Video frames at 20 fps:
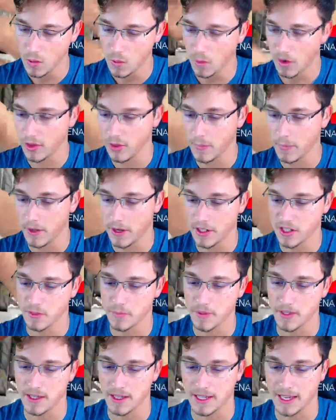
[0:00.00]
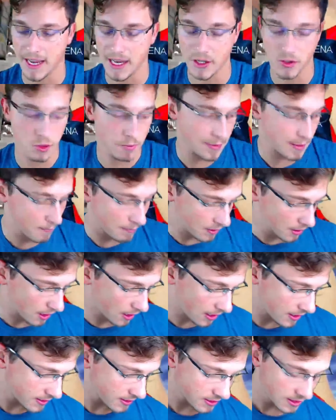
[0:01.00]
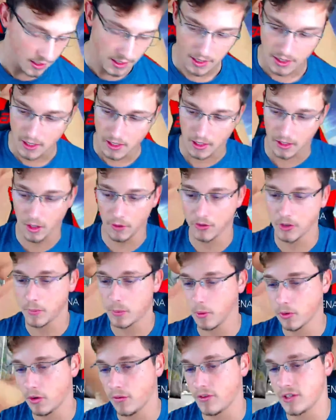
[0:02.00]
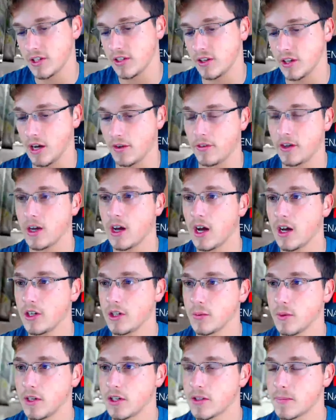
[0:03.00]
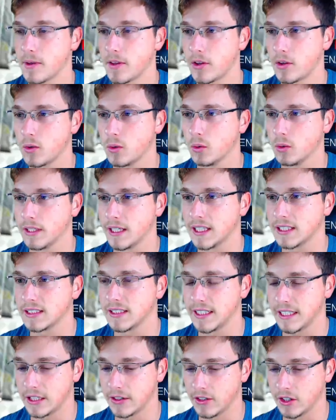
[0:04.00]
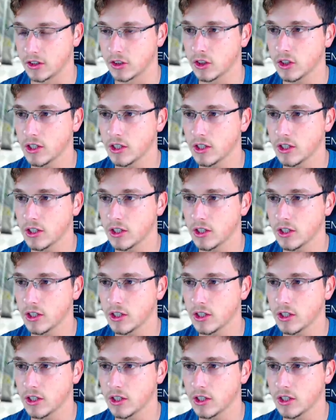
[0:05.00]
One of the perks of being a casual member, guys. I'd love to pull obviously the cover card as well as some other cool Destiny heroes.